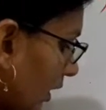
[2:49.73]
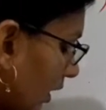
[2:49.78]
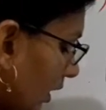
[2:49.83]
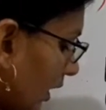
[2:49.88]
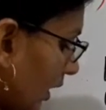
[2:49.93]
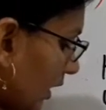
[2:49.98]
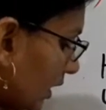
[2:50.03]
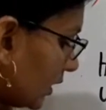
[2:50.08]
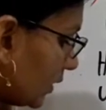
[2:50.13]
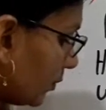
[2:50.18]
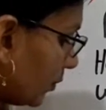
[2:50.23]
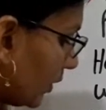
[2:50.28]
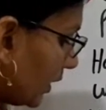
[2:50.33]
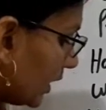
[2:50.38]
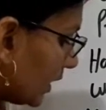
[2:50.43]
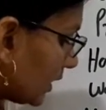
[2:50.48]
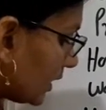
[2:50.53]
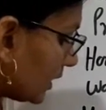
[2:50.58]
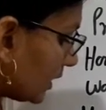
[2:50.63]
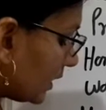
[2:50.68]
x
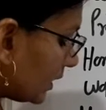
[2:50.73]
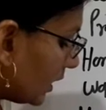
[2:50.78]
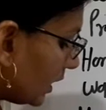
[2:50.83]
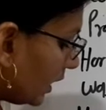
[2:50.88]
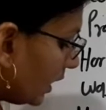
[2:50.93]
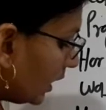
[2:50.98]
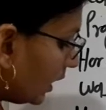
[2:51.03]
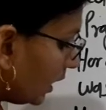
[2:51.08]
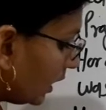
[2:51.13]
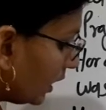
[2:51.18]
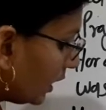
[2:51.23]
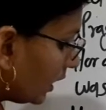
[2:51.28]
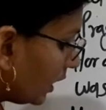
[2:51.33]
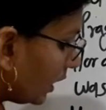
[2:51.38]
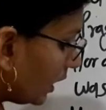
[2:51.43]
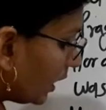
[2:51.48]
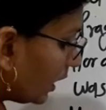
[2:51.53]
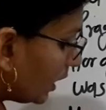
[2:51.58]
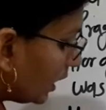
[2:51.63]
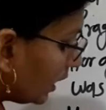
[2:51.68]
plus 3
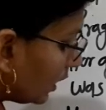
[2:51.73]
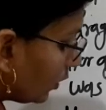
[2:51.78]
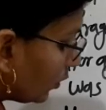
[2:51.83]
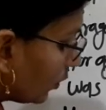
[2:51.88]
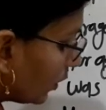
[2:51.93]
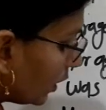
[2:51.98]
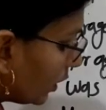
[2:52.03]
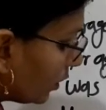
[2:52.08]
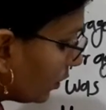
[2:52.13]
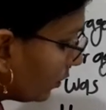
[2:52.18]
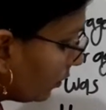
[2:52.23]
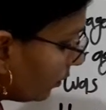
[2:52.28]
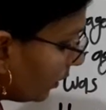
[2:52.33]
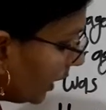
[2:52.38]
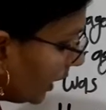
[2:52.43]
equal to